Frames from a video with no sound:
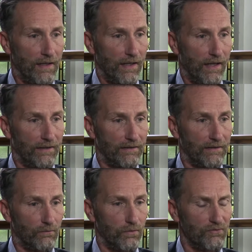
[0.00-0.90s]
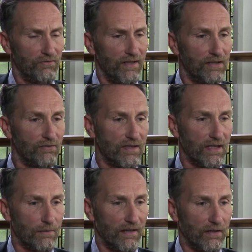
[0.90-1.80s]
And what was really
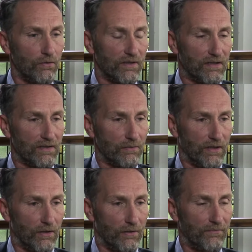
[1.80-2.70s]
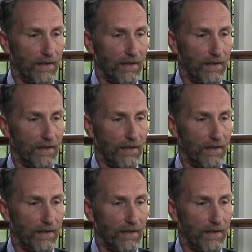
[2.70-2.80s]
interesting about the audience that we got,